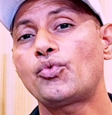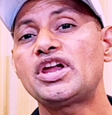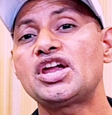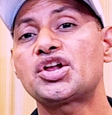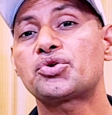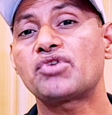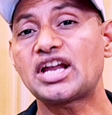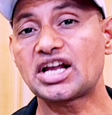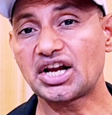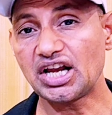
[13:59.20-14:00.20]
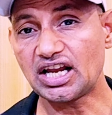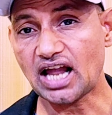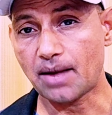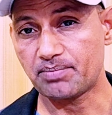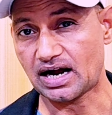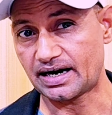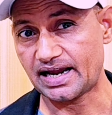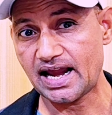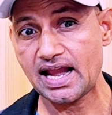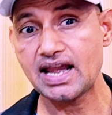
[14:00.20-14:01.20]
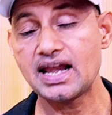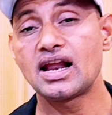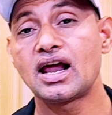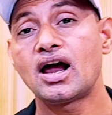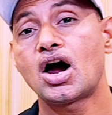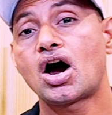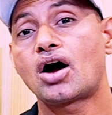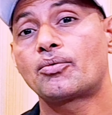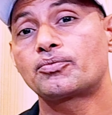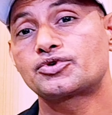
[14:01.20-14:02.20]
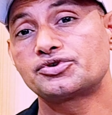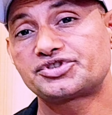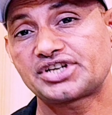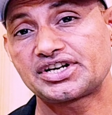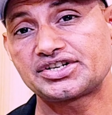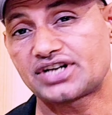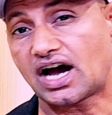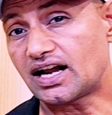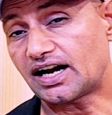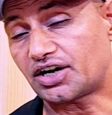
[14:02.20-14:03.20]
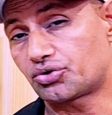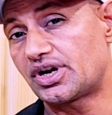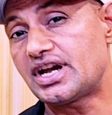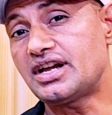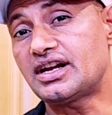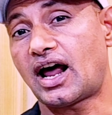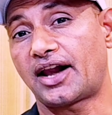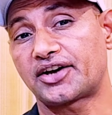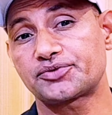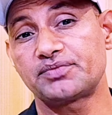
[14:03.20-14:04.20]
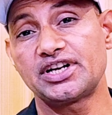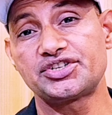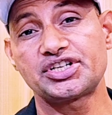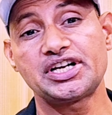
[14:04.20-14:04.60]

we quick recap again. To change direct to indirect speech